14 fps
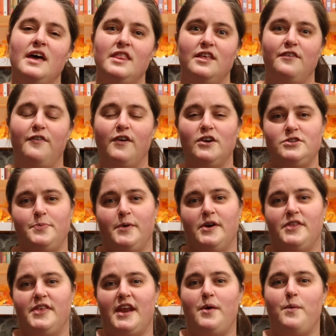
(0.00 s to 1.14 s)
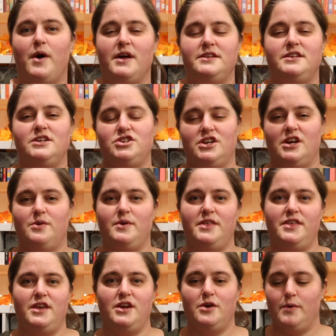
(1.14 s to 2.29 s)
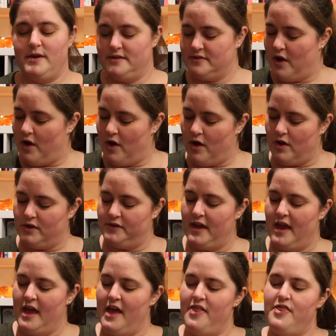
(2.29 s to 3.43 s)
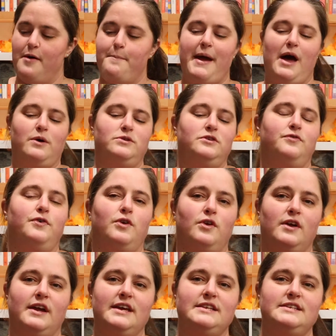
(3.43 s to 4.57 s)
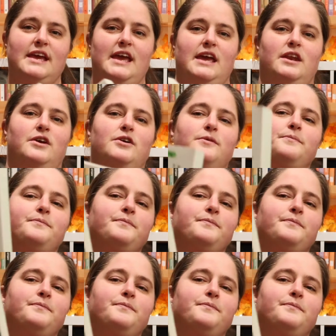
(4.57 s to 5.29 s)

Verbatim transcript: The first book that I want to share with you is called The Bountiful Container.